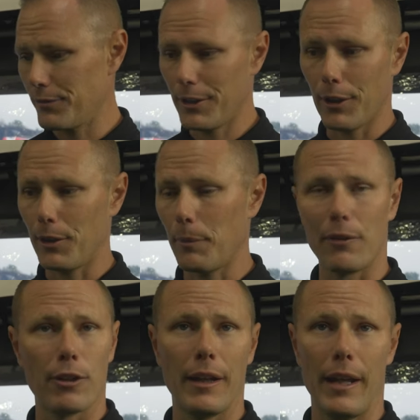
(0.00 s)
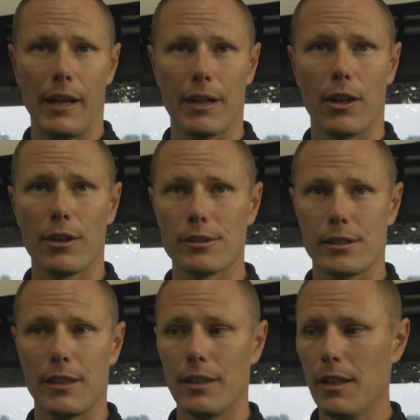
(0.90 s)
you might run hand guards
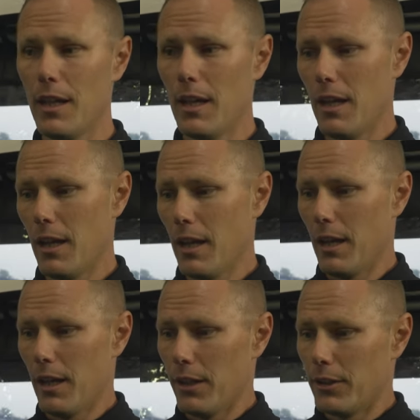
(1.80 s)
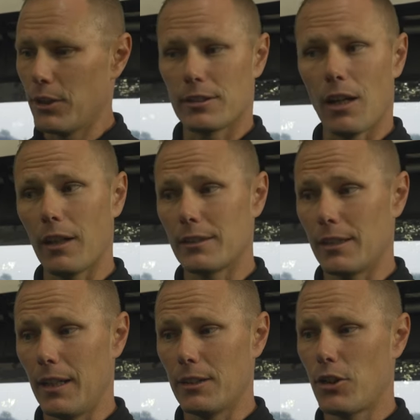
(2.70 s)
and just odds
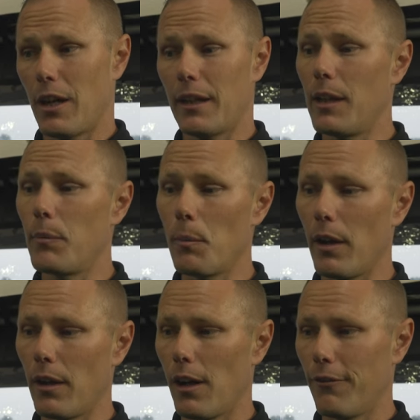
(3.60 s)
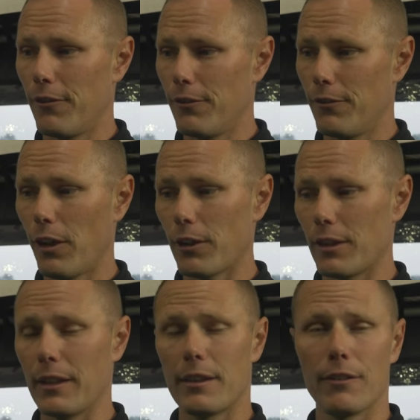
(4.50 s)
and ends, try to keep the mud off of
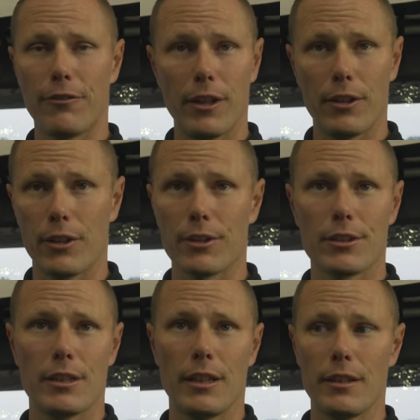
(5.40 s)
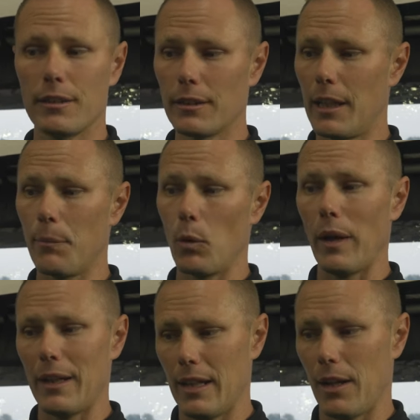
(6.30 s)
underneath the fenders and keep the
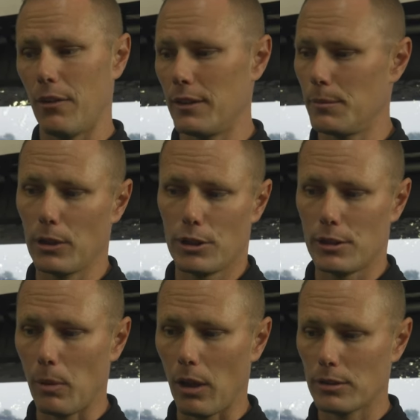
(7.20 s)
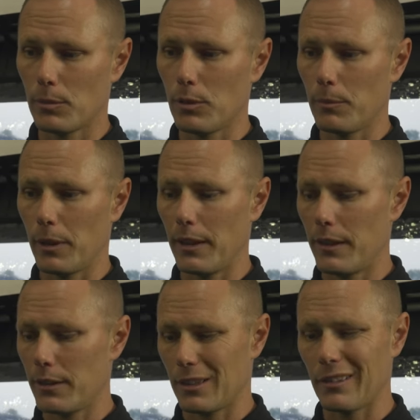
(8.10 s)
weight down as much as possible. But
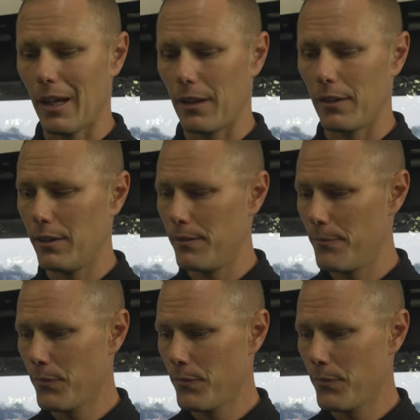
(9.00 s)
there's a lot of